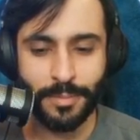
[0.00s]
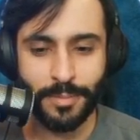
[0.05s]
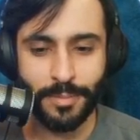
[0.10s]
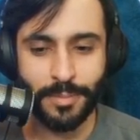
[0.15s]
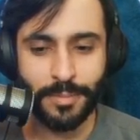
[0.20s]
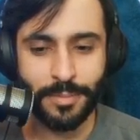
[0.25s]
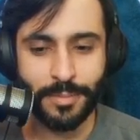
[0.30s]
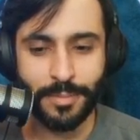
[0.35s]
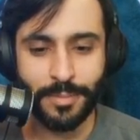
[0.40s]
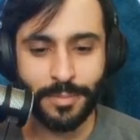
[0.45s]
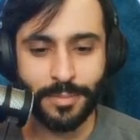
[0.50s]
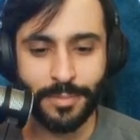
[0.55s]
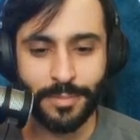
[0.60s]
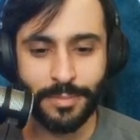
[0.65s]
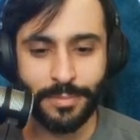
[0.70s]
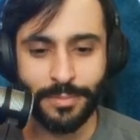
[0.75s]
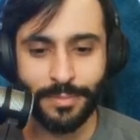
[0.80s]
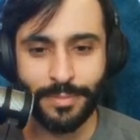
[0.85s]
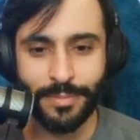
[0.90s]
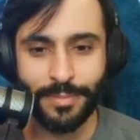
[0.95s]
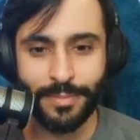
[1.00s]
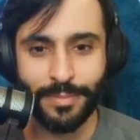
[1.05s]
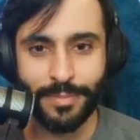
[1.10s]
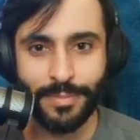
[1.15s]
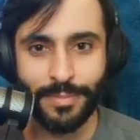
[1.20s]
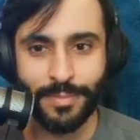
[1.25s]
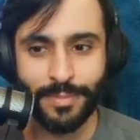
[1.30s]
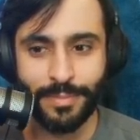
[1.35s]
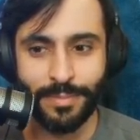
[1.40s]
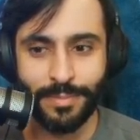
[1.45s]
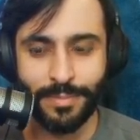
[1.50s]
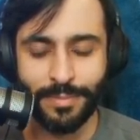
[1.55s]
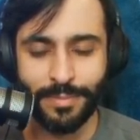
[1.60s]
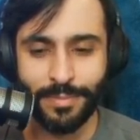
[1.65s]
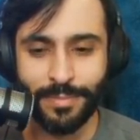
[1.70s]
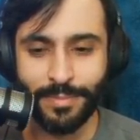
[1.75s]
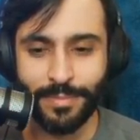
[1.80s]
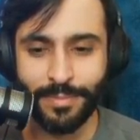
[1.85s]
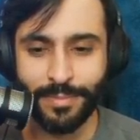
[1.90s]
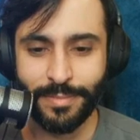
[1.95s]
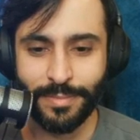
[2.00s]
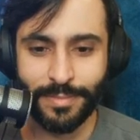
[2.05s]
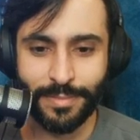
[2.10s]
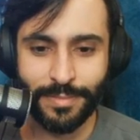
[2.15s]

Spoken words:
Nobody speaks.